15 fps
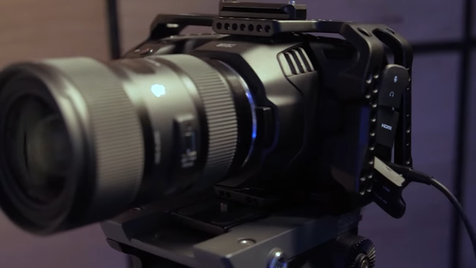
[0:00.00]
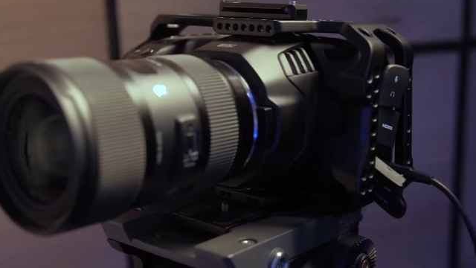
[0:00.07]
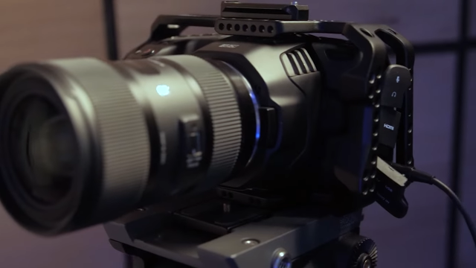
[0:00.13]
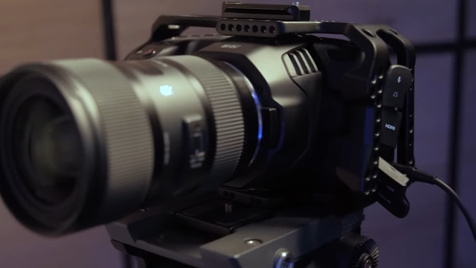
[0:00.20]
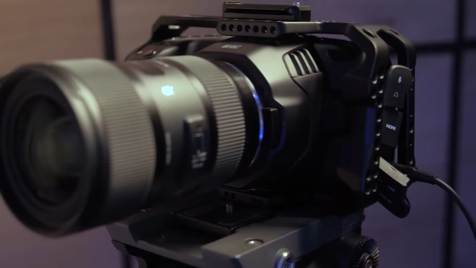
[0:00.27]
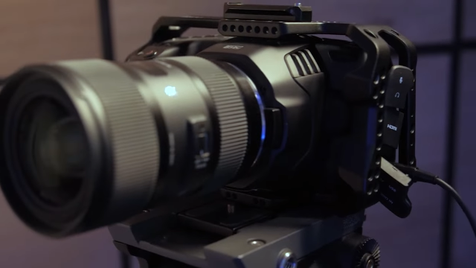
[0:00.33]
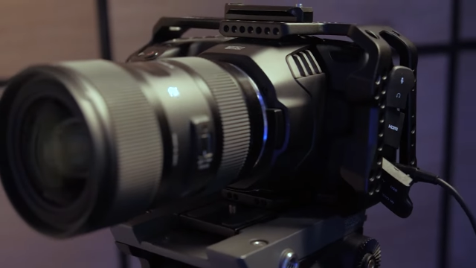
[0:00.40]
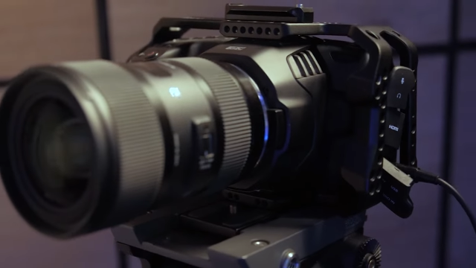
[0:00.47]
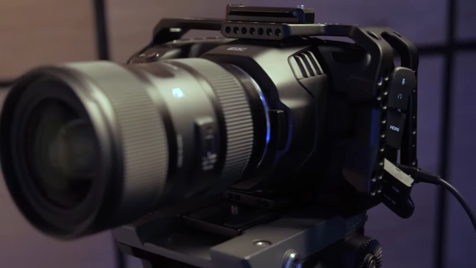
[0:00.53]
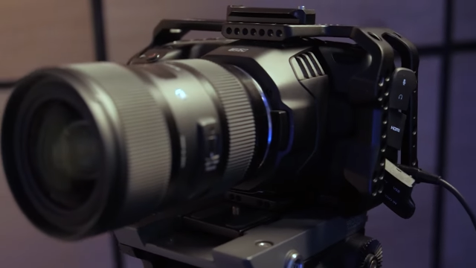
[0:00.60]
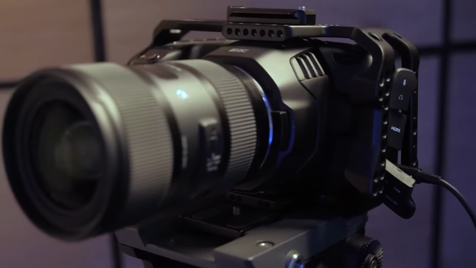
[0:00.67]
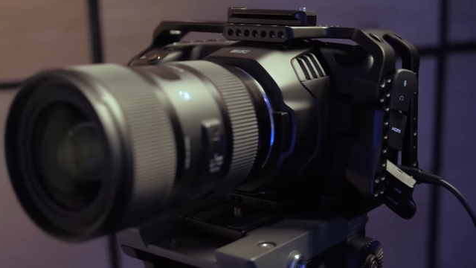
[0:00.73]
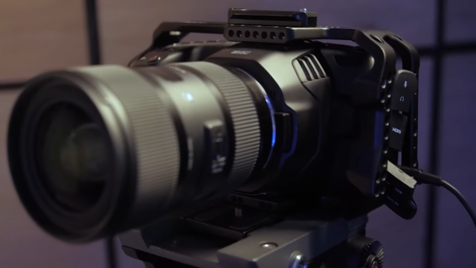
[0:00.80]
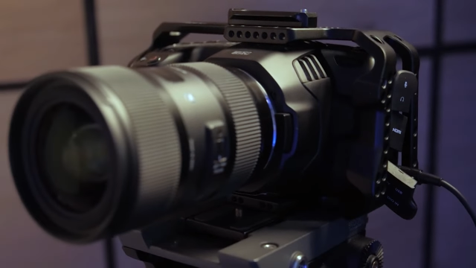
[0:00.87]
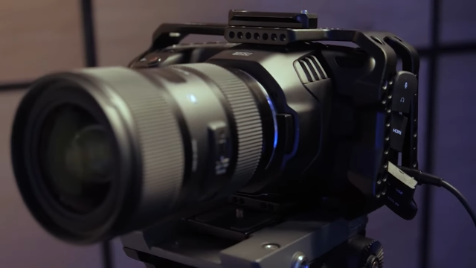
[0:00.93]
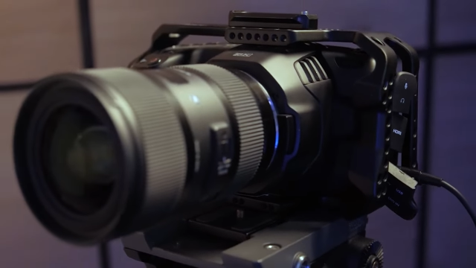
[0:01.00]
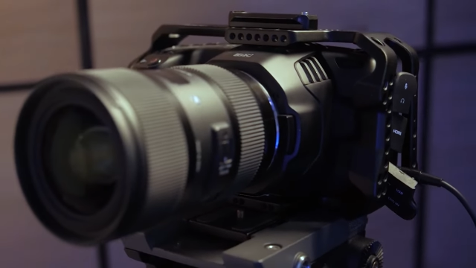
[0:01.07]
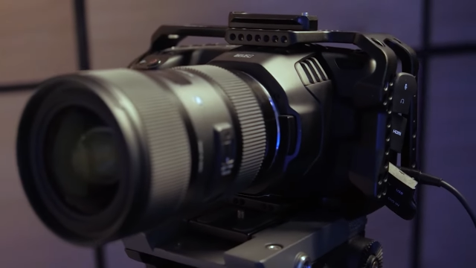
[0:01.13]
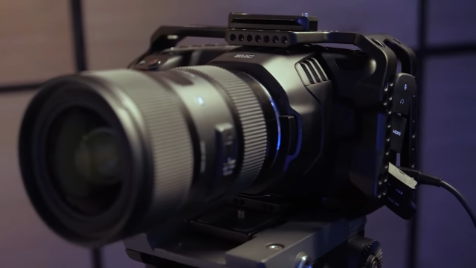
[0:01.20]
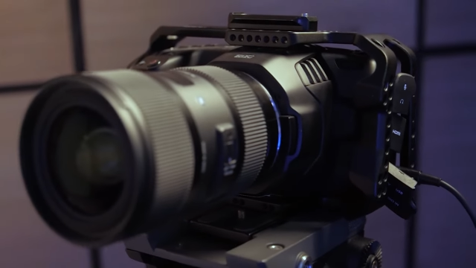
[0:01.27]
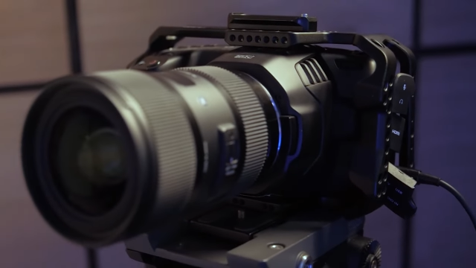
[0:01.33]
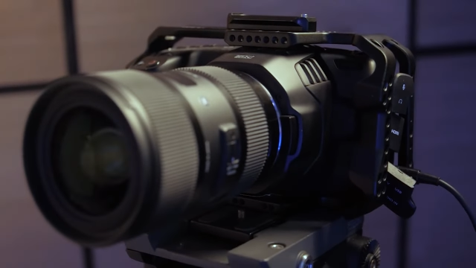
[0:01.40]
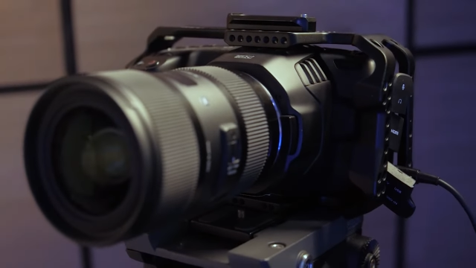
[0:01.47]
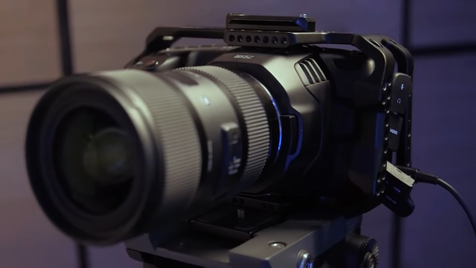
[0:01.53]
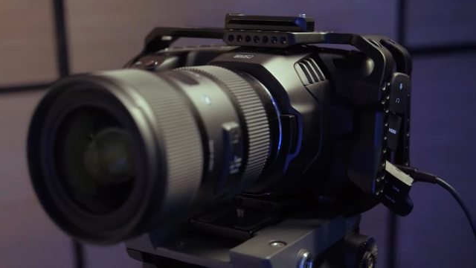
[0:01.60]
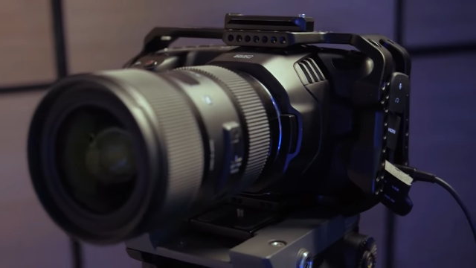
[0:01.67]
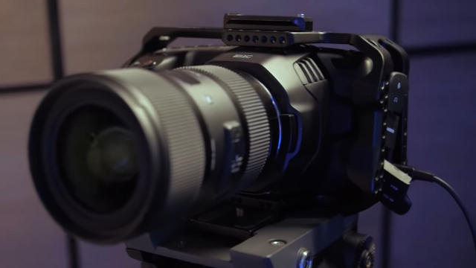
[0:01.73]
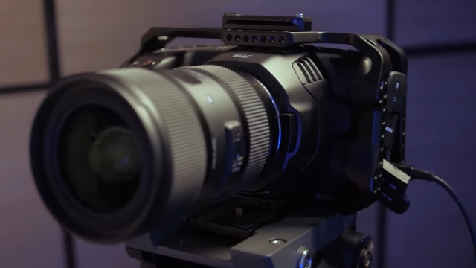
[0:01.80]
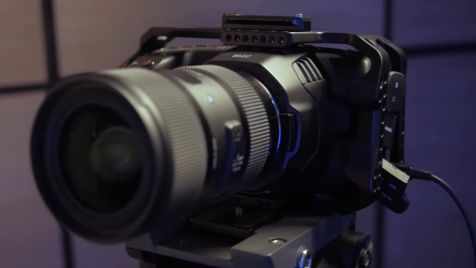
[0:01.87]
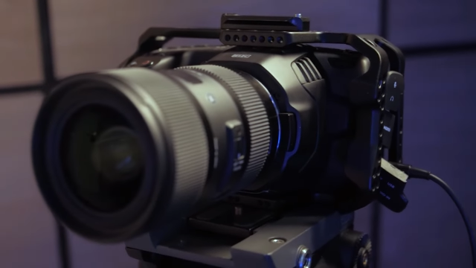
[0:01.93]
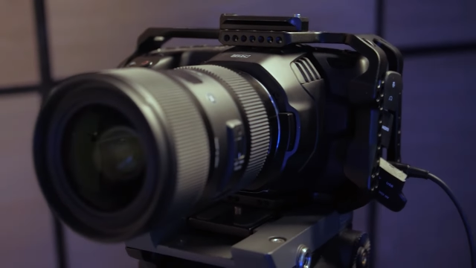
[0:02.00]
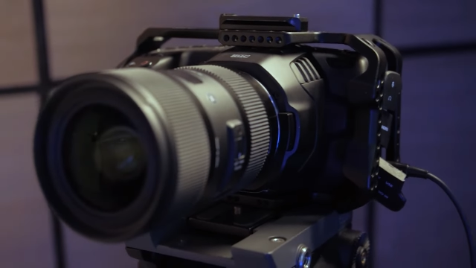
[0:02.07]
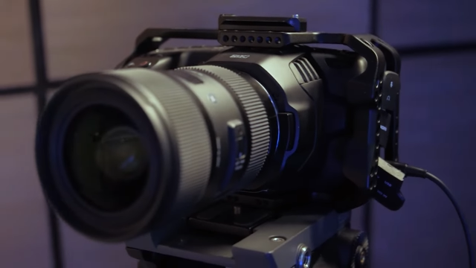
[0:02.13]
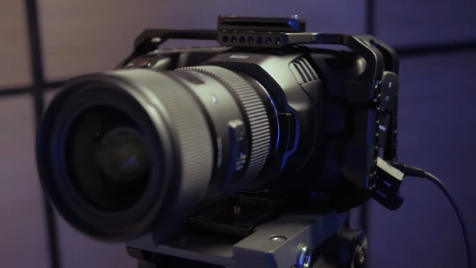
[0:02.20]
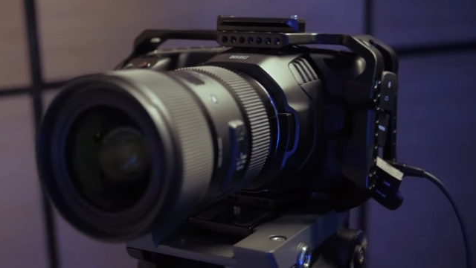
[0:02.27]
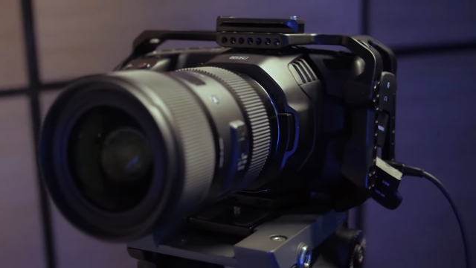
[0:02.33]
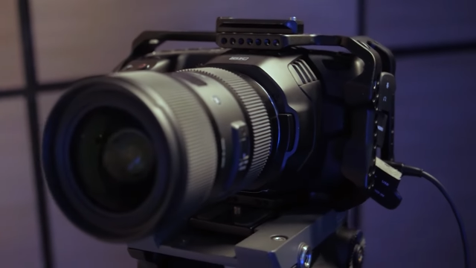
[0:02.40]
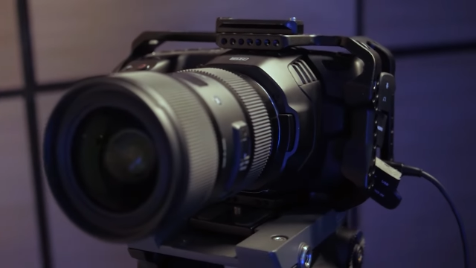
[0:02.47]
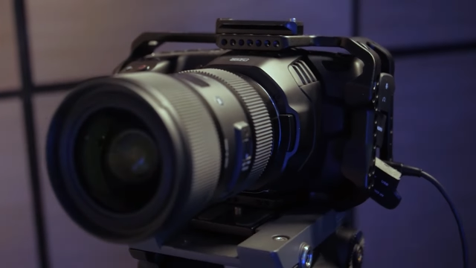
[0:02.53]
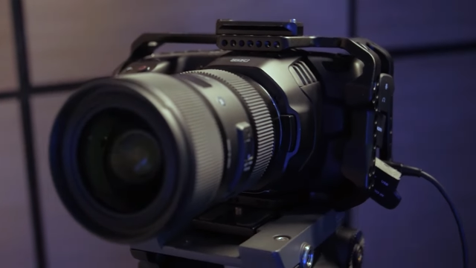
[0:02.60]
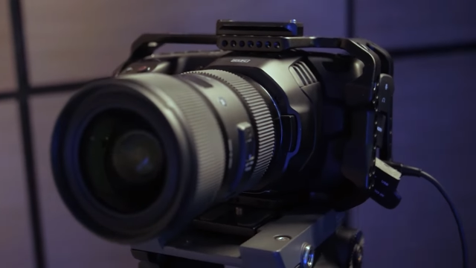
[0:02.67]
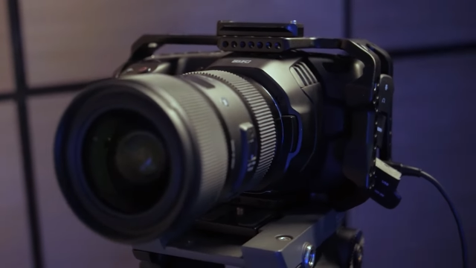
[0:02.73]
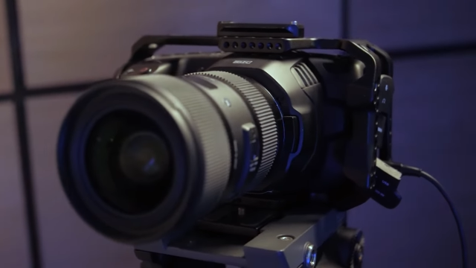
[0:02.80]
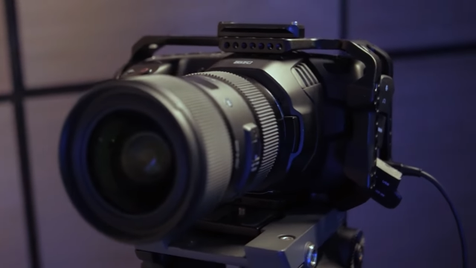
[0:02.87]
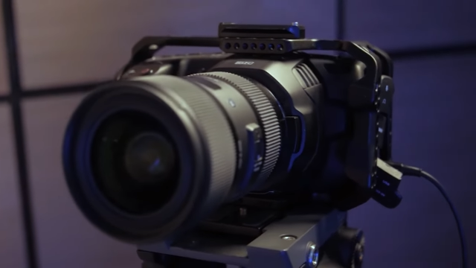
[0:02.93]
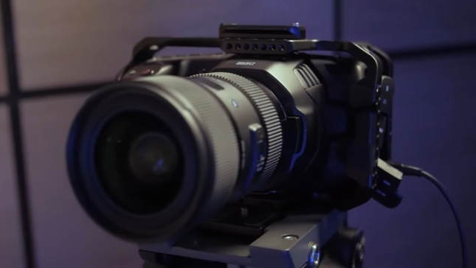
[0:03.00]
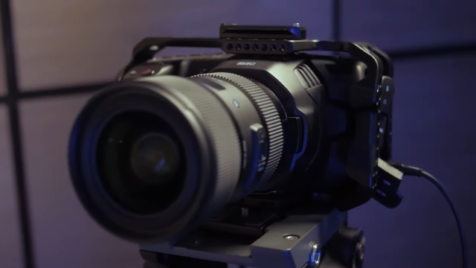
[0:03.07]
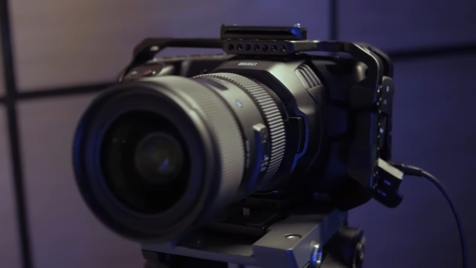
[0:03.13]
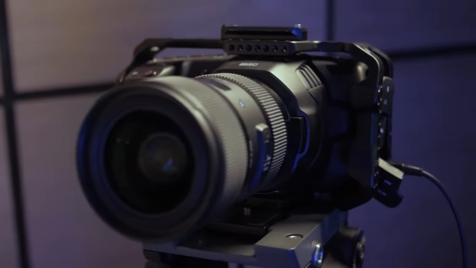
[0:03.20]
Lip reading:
Nobody's mouth can be seen.